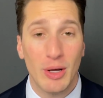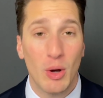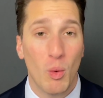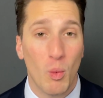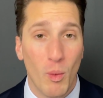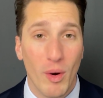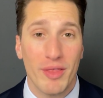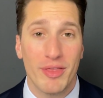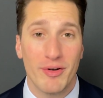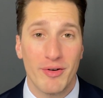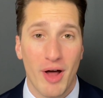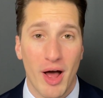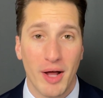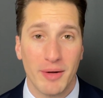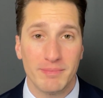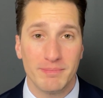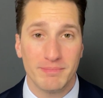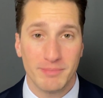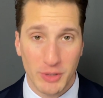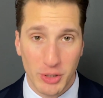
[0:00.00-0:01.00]
whether or
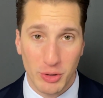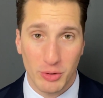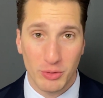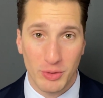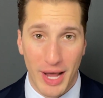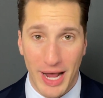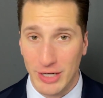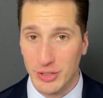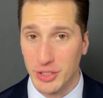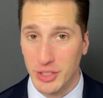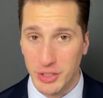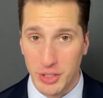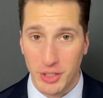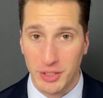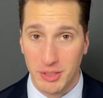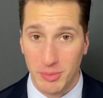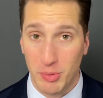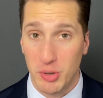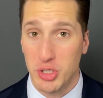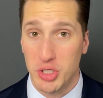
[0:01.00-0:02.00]
not you actually took
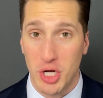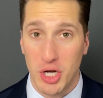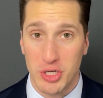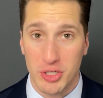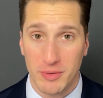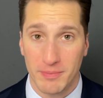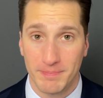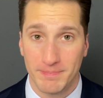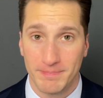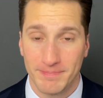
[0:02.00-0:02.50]
depreciation.